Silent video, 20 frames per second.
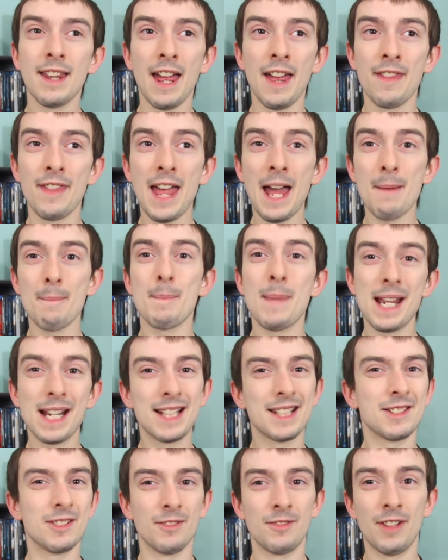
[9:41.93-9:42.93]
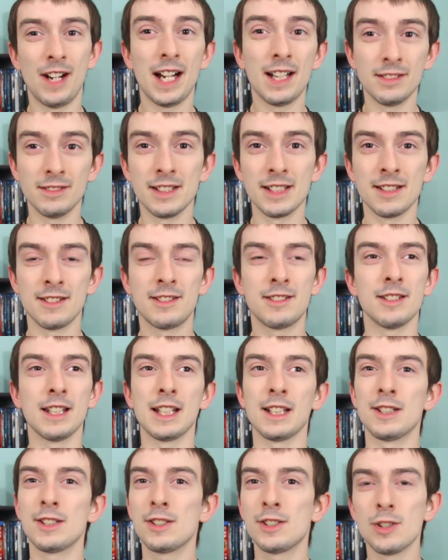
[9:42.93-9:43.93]
and that makes the violence,
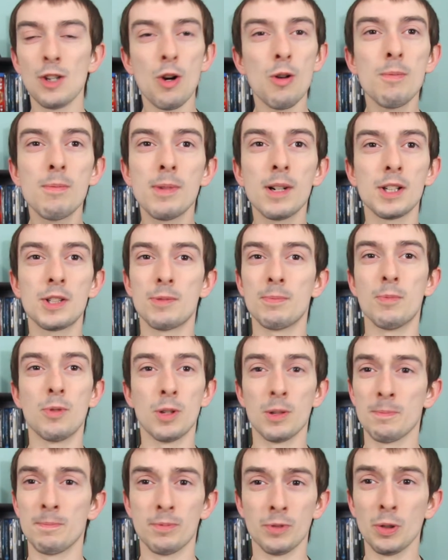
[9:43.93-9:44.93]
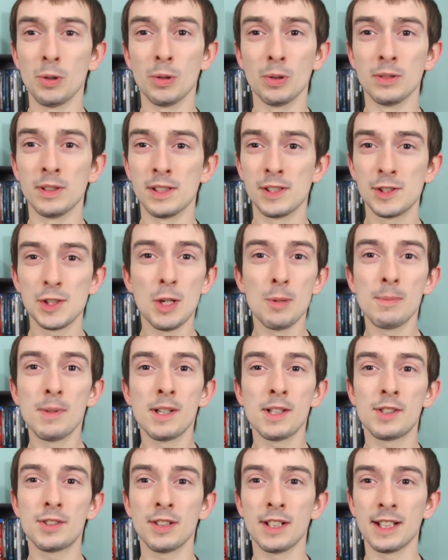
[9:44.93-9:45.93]
like, so much more brutal and so
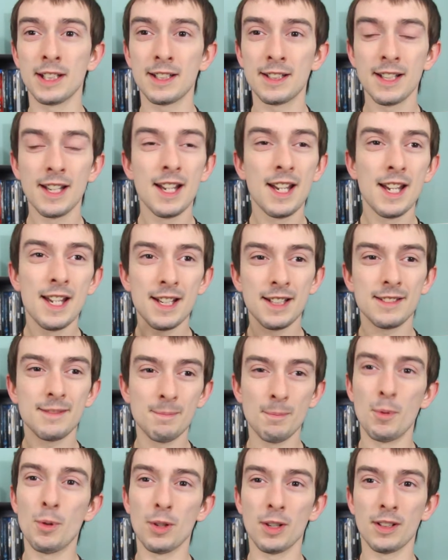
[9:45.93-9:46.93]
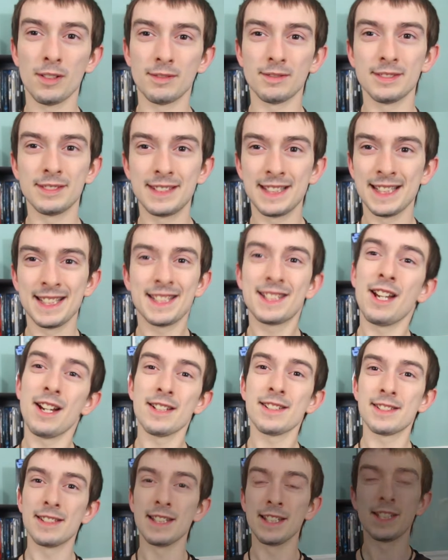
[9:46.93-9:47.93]
much, like, more
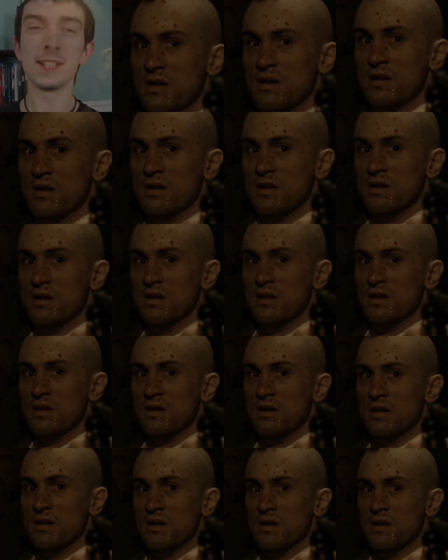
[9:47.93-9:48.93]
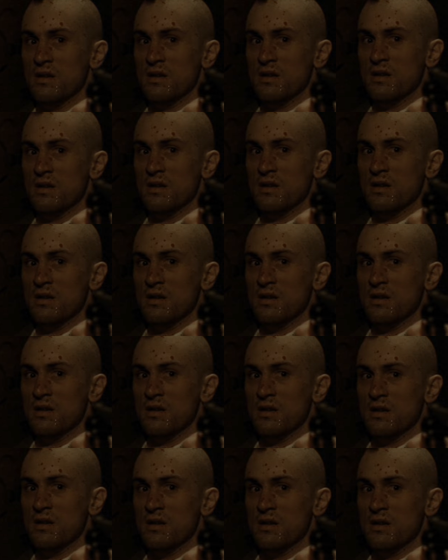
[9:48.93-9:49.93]
disgusting. Yeah, the violence in this movie is
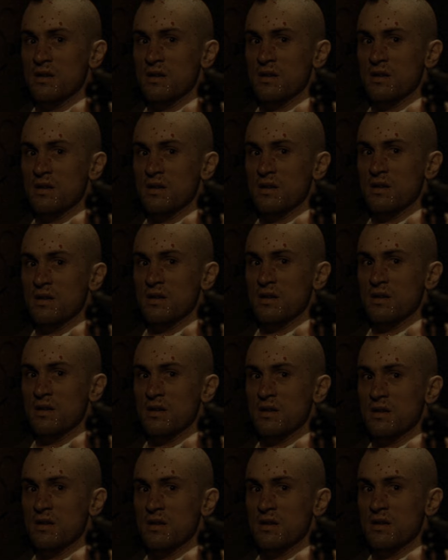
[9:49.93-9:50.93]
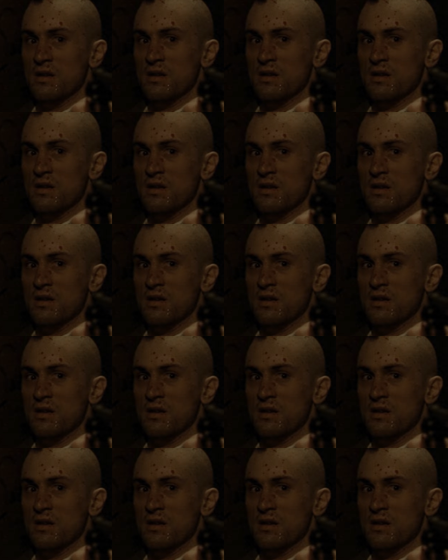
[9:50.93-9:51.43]
similar to the violence in Taxi Driver,